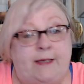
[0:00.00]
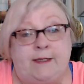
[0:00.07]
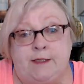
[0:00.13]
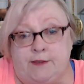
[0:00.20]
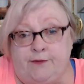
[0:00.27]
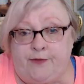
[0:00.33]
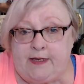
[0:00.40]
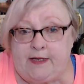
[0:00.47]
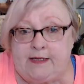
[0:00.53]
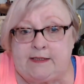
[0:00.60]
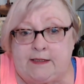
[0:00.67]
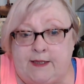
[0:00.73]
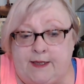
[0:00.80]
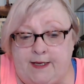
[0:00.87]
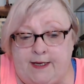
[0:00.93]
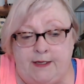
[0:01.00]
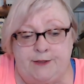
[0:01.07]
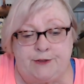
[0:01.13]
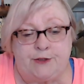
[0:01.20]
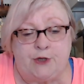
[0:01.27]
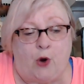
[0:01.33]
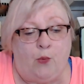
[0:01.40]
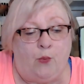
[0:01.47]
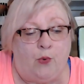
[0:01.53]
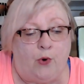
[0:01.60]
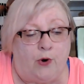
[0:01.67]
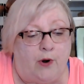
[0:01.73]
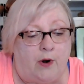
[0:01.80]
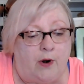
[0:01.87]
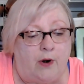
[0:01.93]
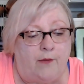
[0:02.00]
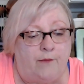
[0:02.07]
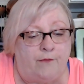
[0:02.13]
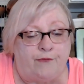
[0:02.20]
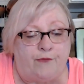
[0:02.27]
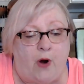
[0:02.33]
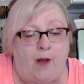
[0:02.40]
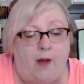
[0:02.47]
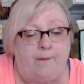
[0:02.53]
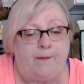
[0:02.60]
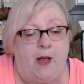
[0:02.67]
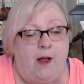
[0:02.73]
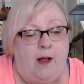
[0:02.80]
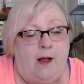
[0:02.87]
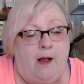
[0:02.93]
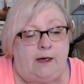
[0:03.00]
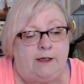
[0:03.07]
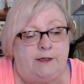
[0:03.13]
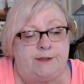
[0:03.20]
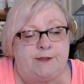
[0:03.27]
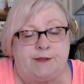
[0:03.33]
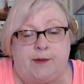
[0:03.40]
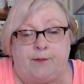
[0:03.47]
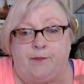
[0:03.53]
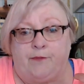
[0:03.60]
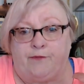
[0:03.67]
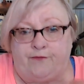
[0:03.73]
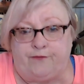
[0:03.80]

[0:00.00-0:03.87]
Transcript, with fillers: of these things were from some,